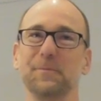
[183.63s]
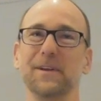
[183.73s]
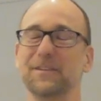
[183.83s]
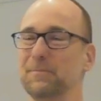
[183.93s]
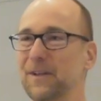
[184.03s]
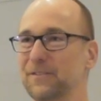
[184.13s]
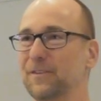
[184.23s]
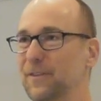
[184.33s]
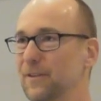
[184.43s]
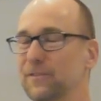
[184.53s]
for me to
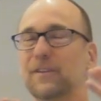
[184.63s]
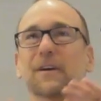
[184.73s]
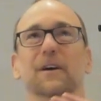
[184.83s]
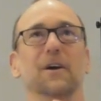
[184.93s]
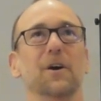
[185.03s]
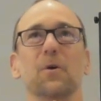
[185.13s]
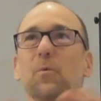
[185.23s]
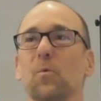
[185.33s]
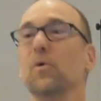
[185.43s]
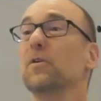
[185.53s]
mention this
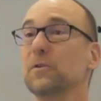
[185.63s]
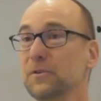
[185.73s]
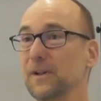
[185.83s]
world